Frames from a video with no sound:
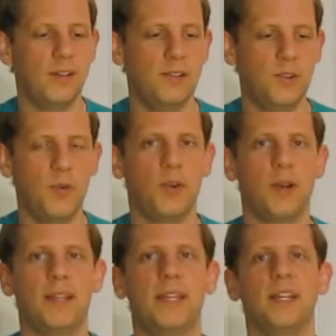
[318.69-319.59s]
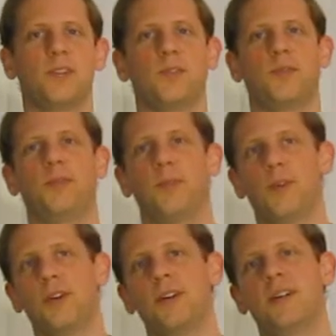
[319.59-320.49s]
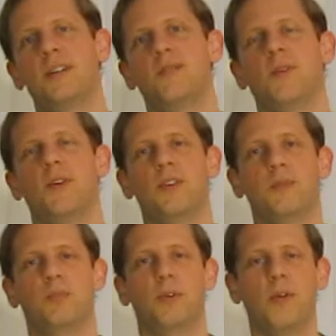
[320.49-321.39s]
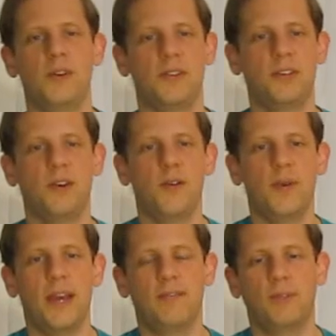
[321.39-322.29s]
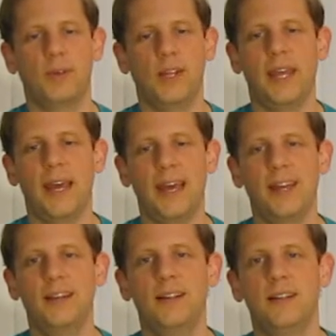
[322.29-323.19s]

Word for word: doing great things for Florida as far as breweries go. We haven't really had